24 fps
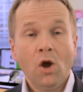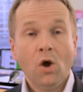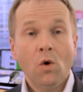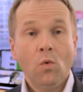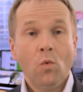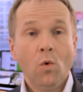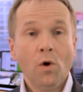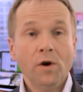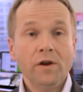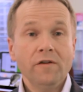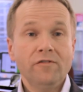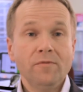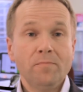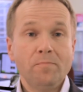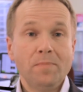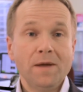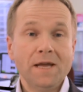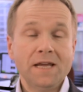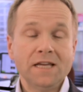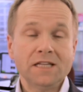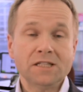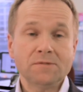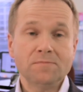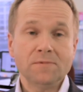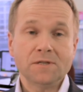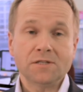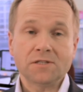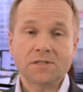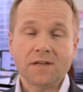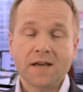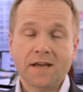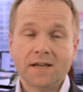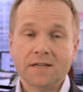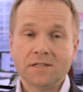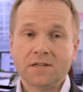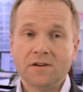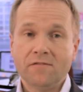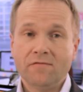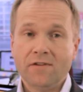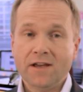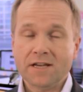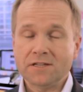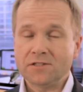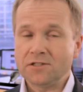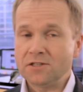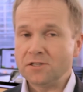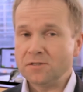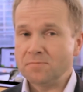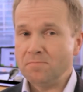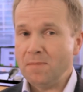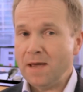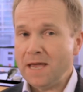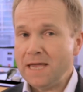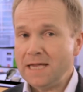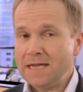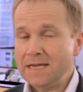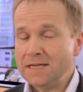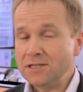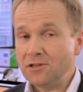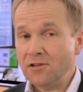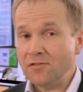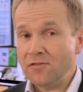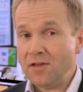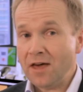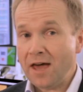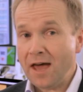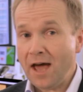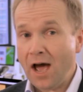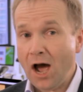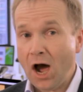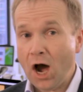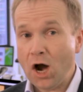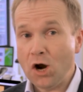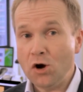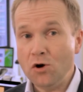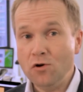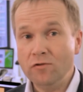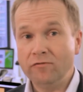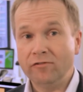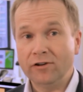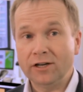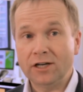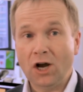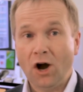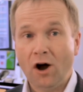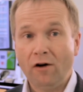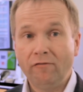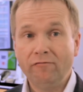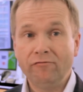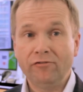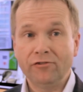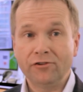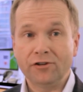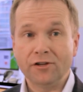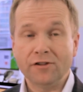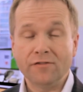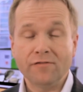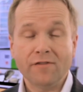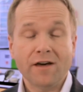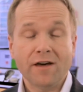One of the biggest mistakes investors make is that they're overconfident.